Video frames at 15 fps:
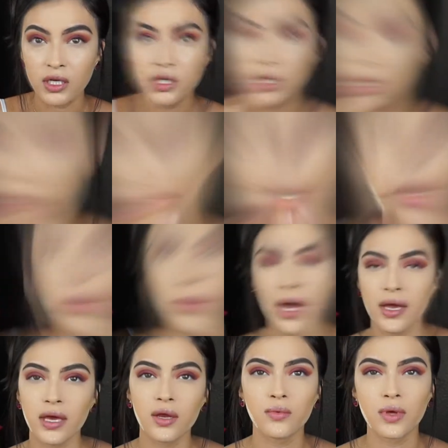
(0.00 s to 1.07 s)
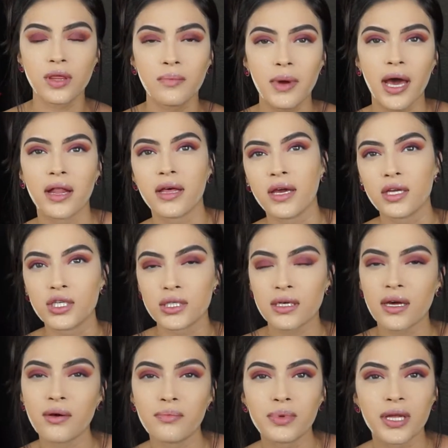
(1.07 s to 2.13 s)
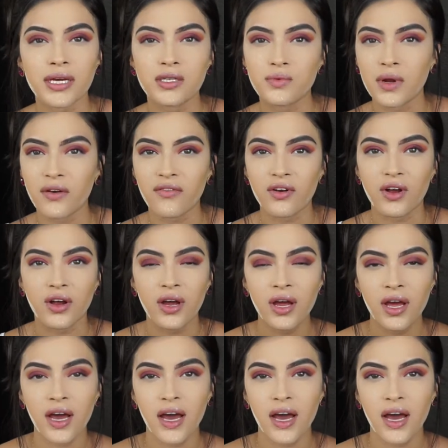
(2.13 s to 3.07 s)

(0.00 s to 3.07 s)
So now I'm gonna go back in with the palette and just kind of blend whatever